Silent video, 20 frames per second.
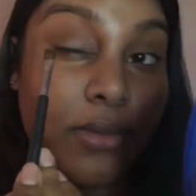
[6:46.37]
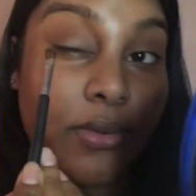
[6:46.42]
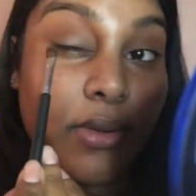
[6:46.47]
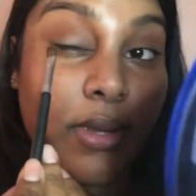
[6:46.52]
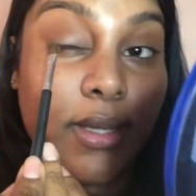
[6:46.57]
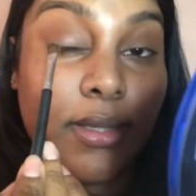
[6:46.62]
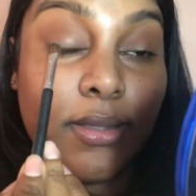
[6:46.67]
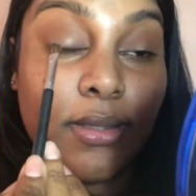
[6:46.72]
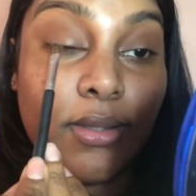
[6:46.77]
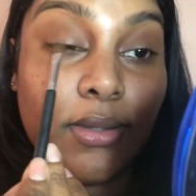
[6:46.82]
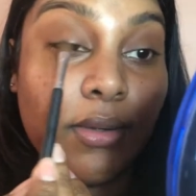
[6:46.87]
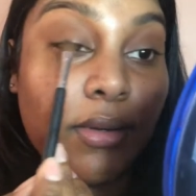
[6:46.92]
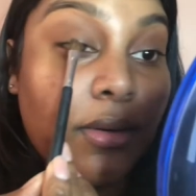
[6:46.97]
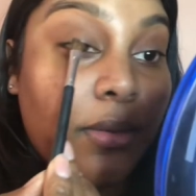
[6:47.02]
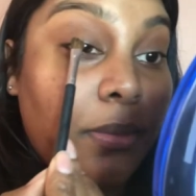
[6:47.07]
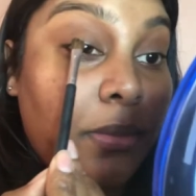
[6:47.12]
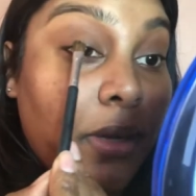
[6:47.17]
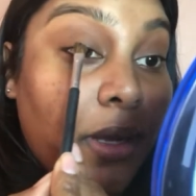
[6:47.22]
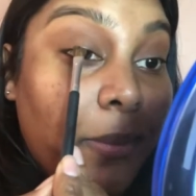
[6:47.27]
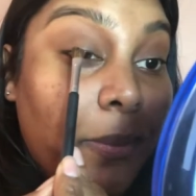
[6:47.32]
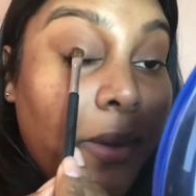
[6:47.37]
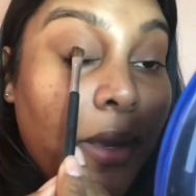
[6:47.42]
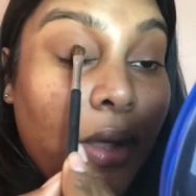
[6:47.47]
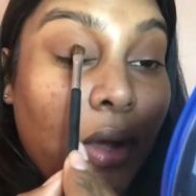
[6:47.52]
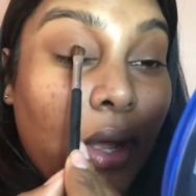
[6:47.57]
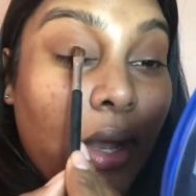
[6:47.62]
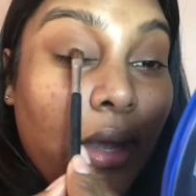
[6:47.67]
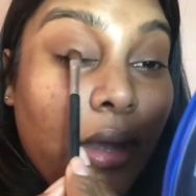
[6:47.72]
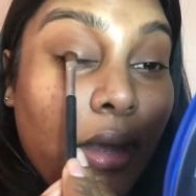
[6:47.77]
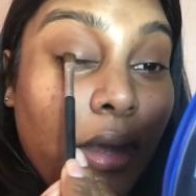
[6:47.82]
going to plop it
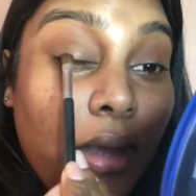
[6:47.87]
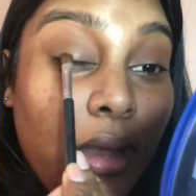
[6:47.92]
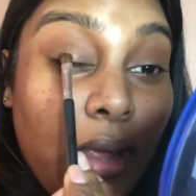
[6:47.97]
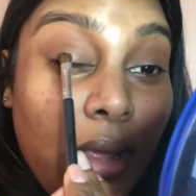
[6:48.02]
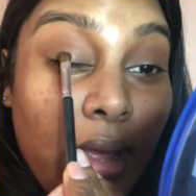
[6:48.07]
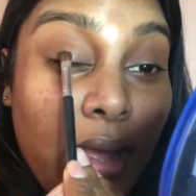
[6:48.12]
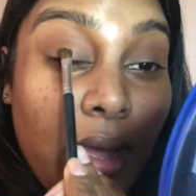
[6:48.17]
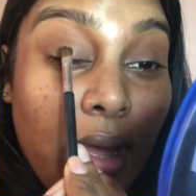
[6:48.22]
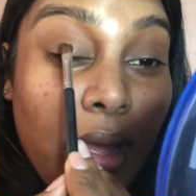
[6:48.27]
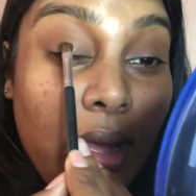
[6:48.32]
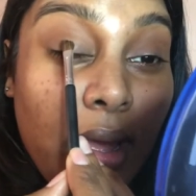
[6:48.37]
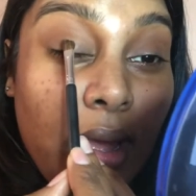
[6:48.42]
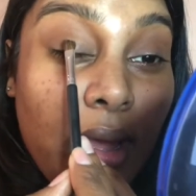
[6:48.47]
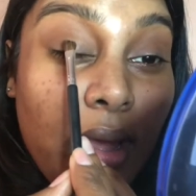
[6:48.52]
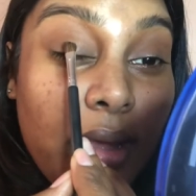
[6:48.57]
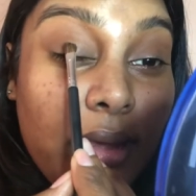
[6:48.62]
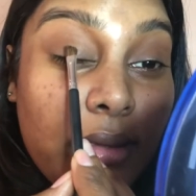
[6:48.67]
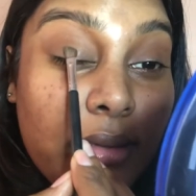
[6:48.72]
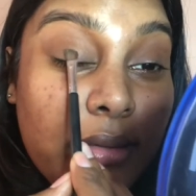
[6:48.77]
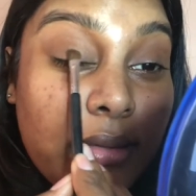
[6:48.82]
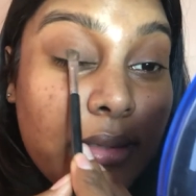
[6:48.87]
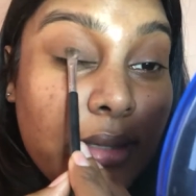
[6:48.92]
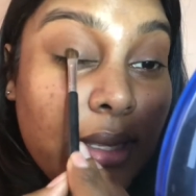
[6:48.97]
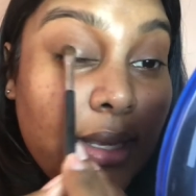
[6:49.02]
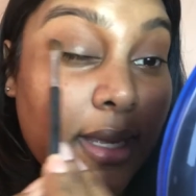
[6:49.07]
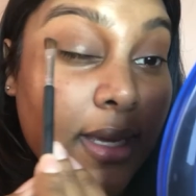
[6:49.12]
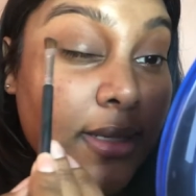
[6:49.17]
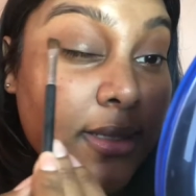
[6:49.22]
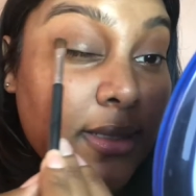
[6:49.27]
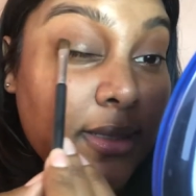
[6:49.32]
on. So I
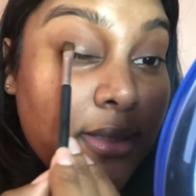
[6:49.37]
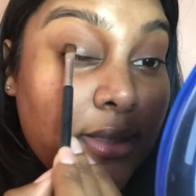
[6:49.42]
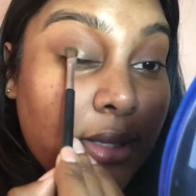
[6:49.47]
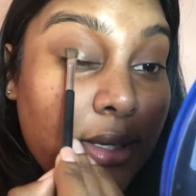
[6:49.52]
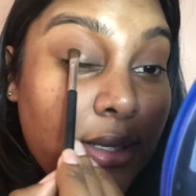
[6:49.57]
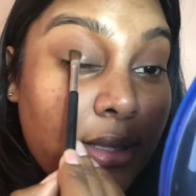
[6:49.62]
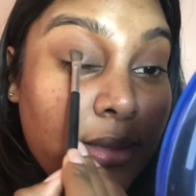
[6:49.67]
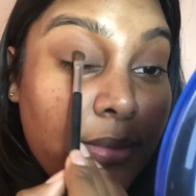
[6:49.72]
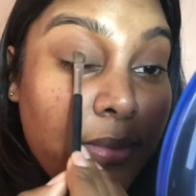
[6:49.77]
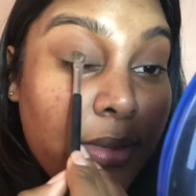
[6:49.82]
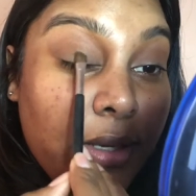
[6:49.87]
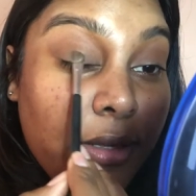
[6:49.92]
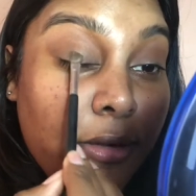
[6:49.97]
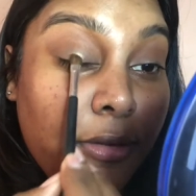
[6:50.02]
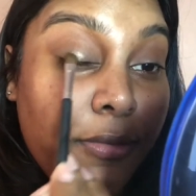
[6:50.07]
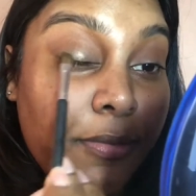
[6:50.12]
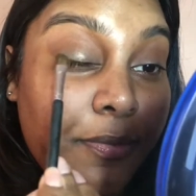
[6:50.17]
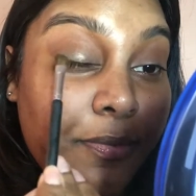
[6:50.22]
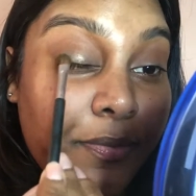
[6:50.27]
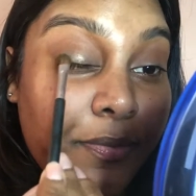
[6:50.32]
like to start in the middle,